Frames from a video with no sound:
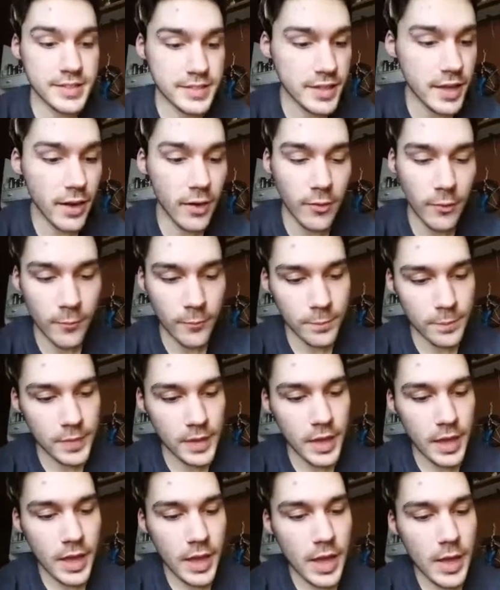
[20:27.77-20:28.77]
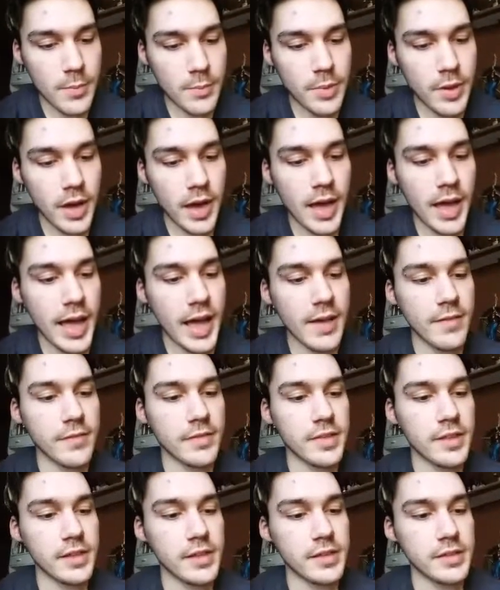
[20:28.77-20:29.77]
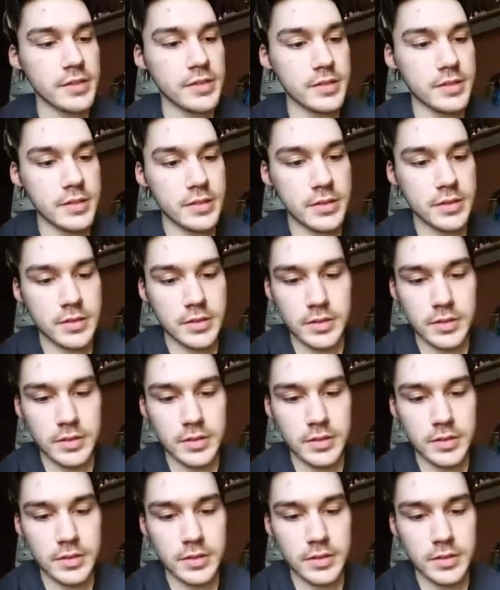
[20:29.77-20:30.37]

sell. But I have these